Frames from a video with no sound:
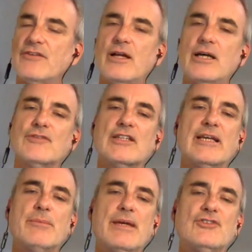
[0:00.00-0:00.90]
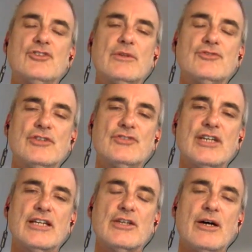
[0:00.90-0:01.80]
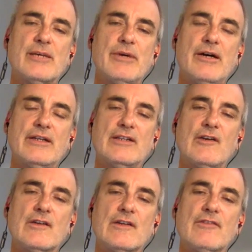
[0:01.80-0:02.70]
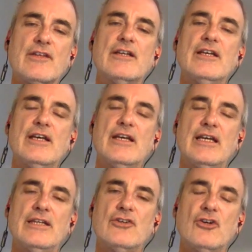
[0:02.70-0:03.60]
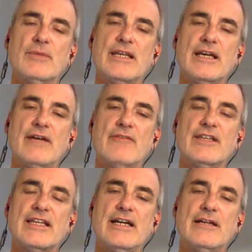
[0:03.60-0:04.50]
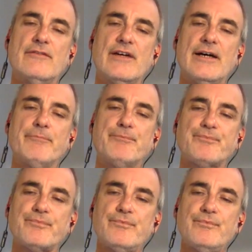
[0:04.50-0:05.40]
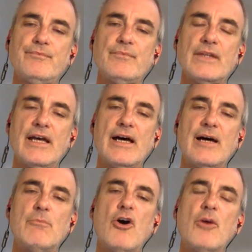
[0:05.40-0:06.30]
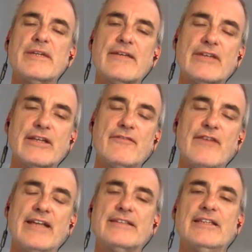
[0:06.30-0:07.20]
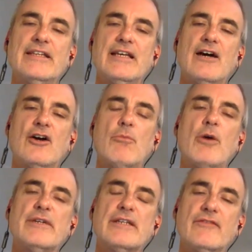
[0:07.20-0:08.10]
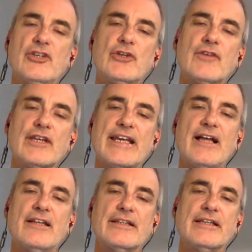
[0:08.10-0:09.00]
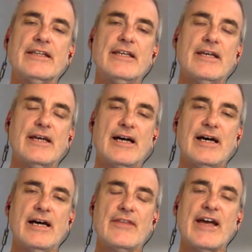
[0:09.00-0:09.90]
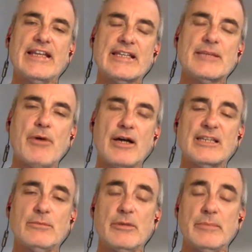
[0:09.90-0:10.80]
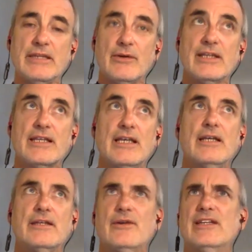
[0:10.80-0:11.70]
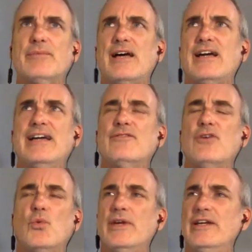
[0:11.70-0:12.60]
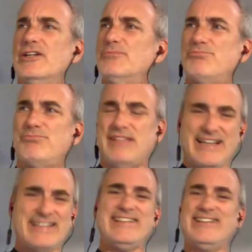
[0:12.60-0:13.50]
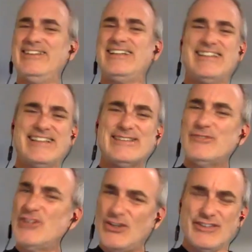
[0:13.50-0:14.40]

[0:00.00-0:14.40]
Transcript: philosophers like Badiou and Zizek talk about in terms of this kind of moment of an event or moment of universality that is possible. I mean, there is a kind of a weird planetary collective